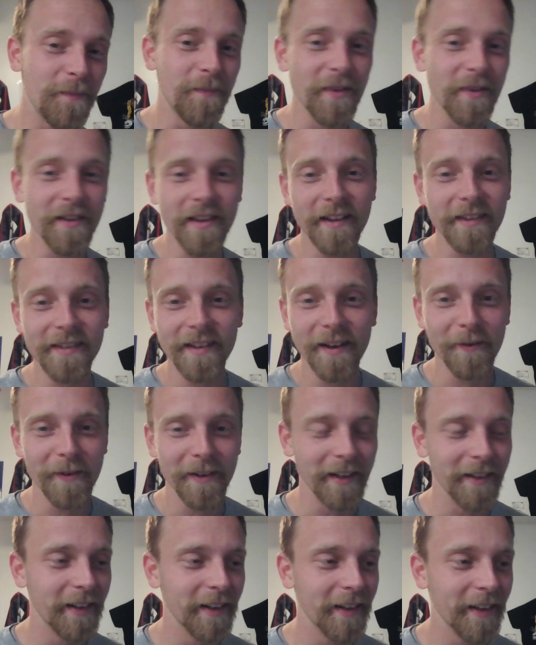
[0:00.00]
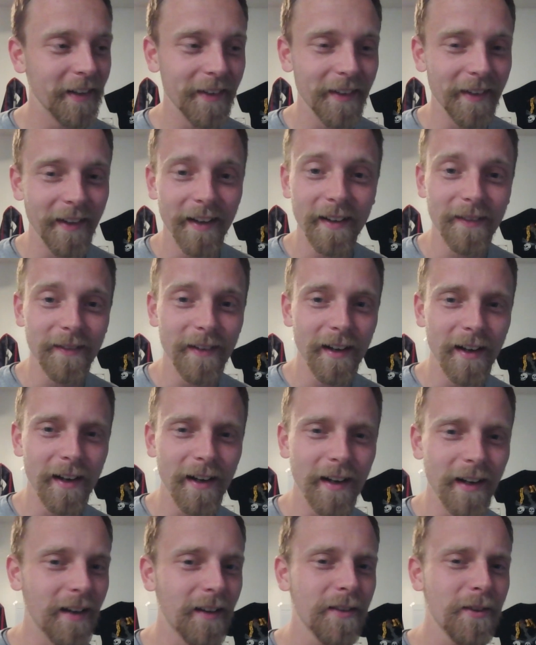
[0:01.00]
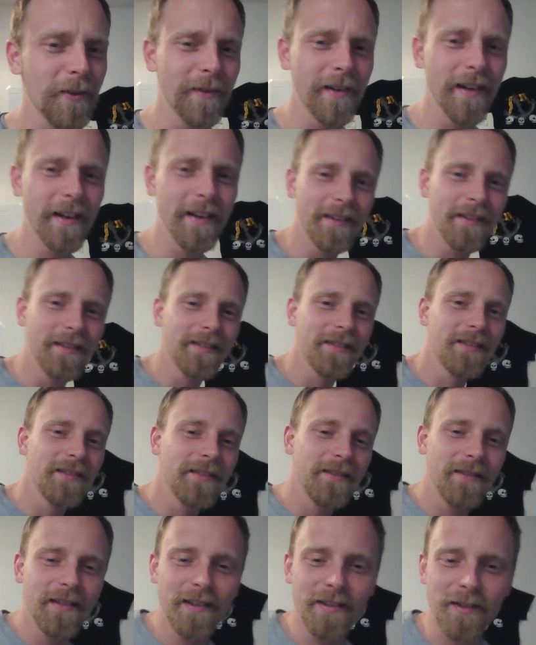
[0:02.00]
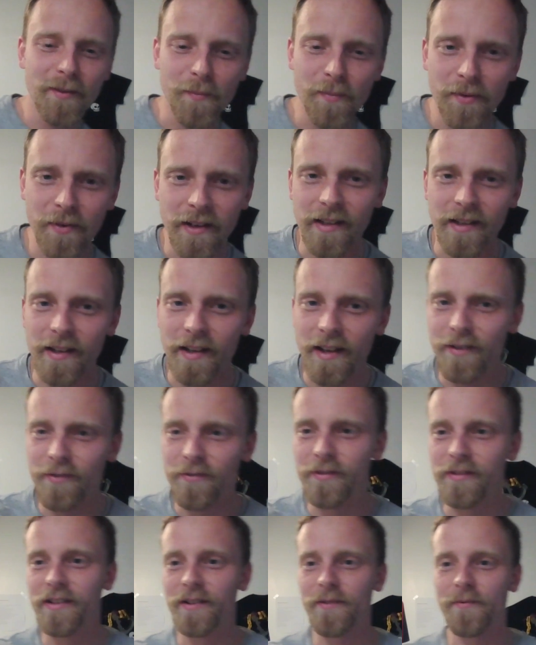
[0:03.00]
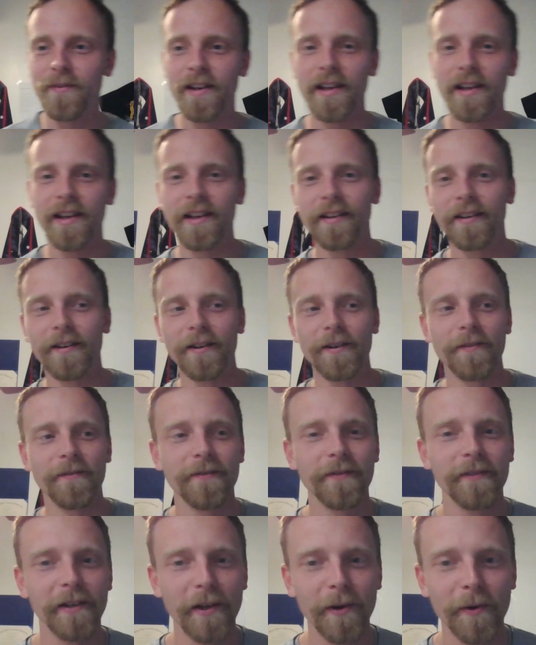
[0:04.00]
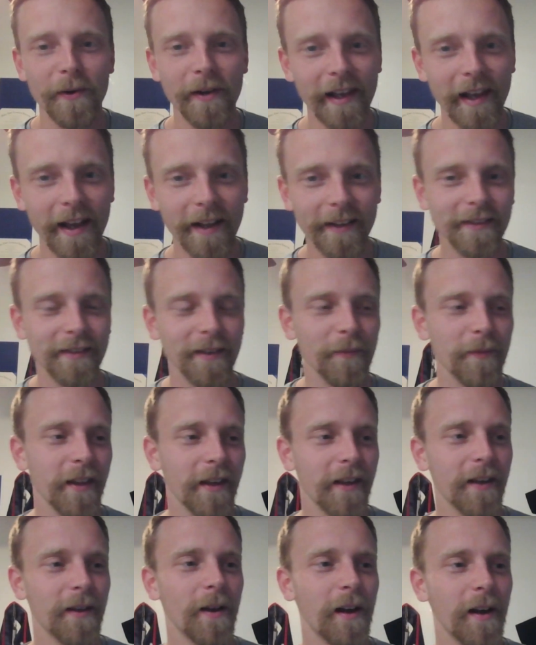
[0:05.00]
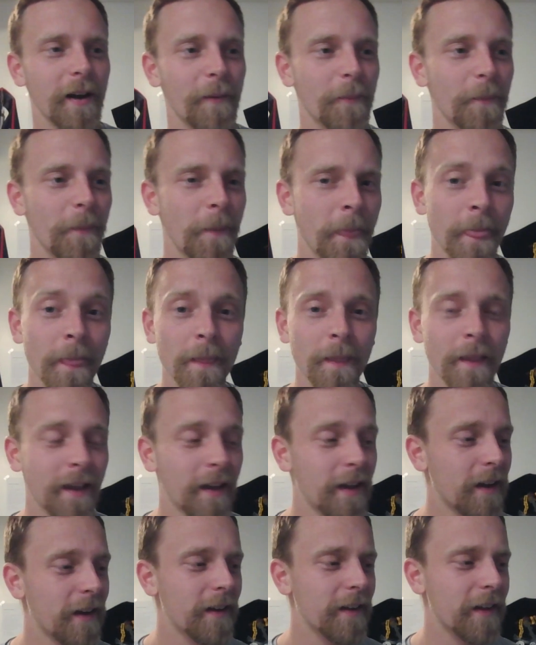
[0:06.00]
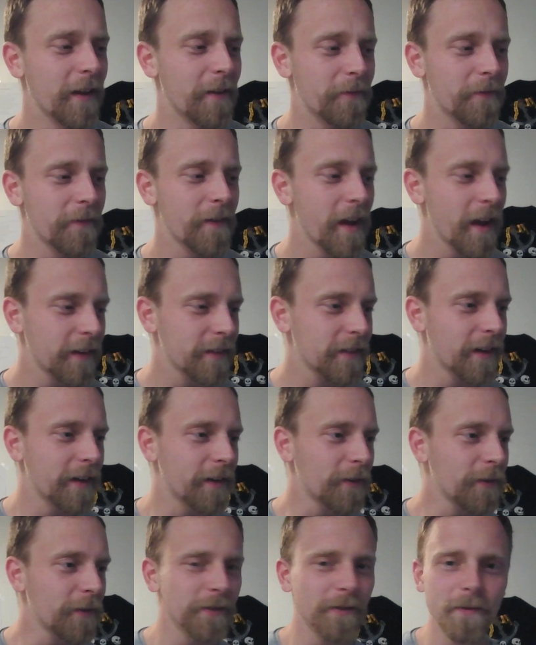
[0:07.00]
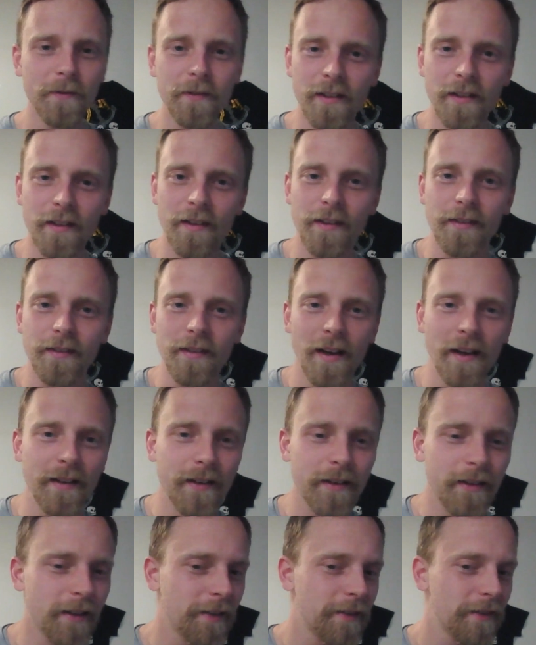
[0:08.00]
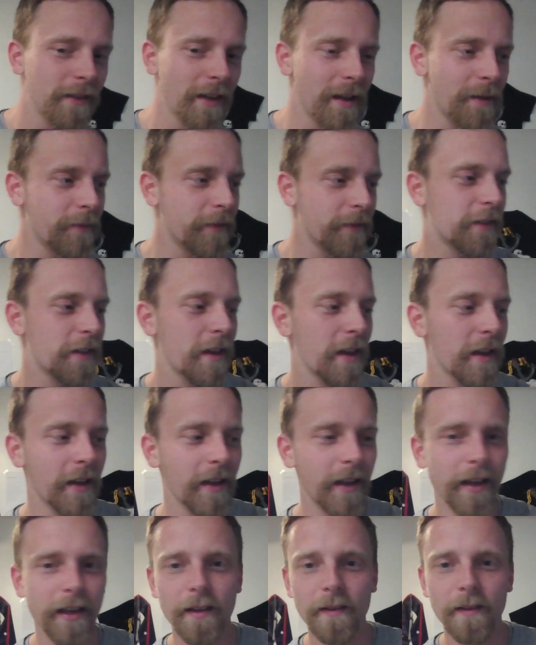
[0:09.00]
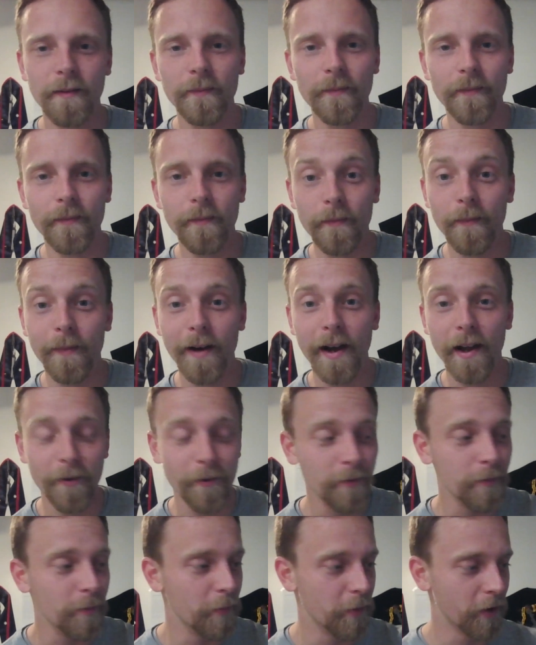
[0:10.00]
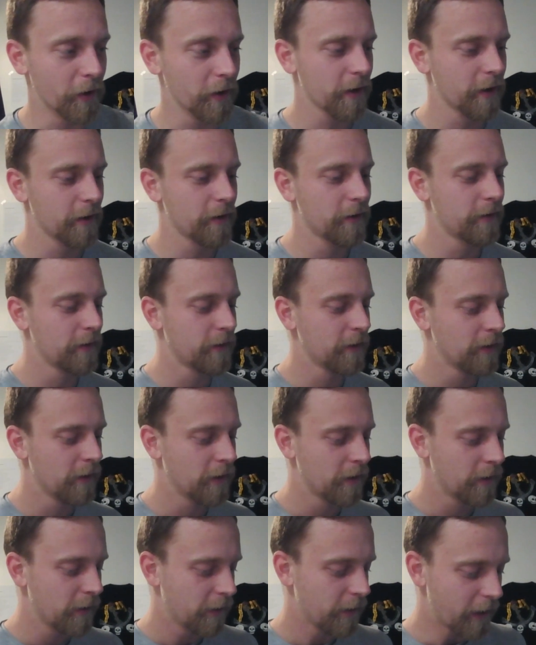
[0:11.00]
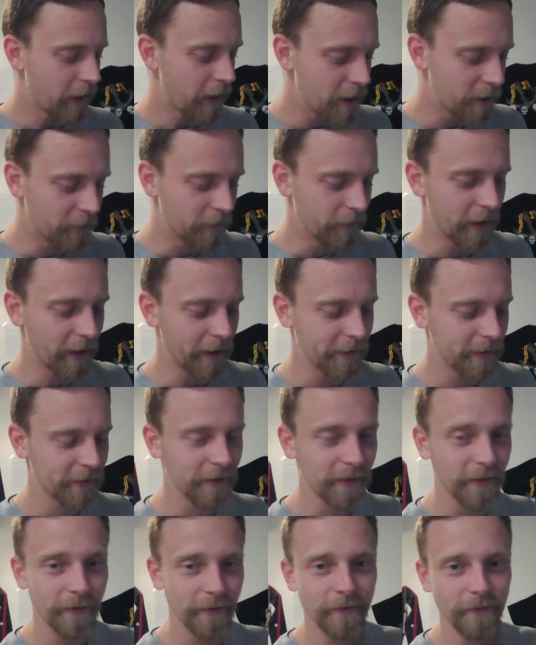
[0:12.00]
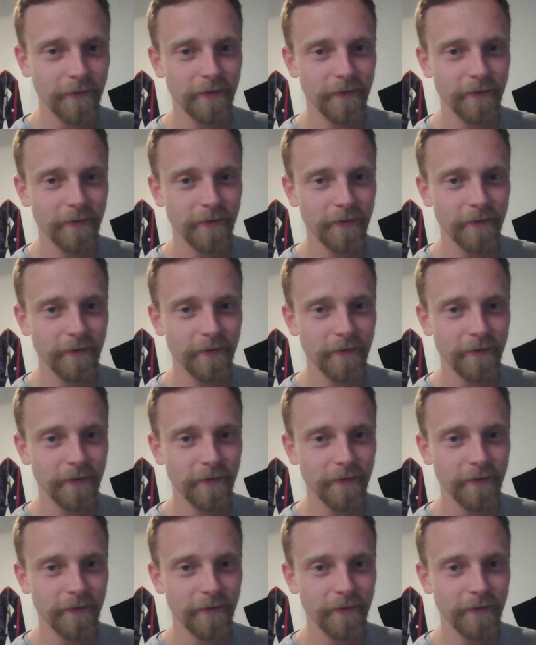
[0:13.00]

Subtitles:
But that's not what he does, and otherwise it's a pretty interesting way of going at something. In fact, I also did the same thing in my own book, Edelweiss,